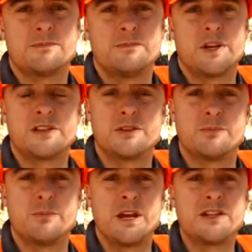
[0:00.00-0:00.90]
because
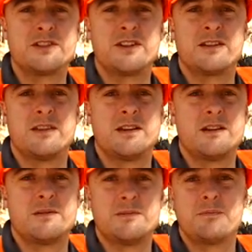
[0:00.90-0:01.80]
it means that
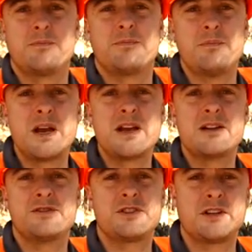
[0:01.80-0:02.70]
the
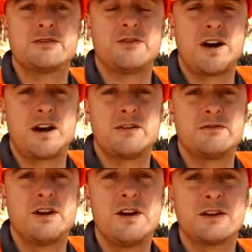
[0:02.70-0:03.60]
big
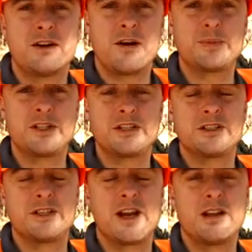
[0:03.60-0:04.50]
6.5
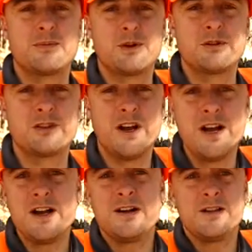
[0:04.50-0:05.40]
competition calibers,
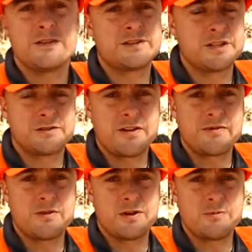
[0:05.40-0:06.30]
the 6.5
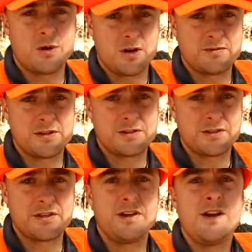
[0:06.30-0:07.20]
Creedmoor
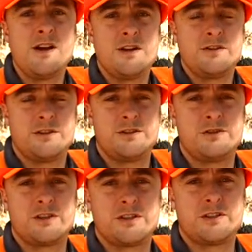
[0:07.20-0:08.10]
obviously, the
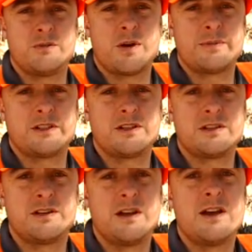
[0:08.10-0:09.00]
260
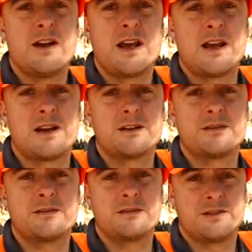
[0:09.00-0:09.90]
Remington,
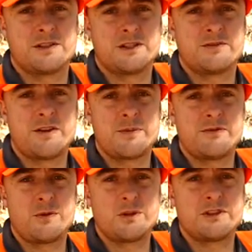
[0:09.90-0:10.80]
and the 6.5 by
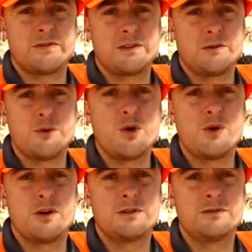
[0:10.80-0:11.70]
47
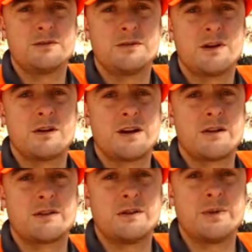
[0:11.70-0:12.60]
Lapua are
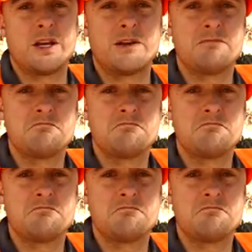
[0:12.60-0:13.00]
now going to be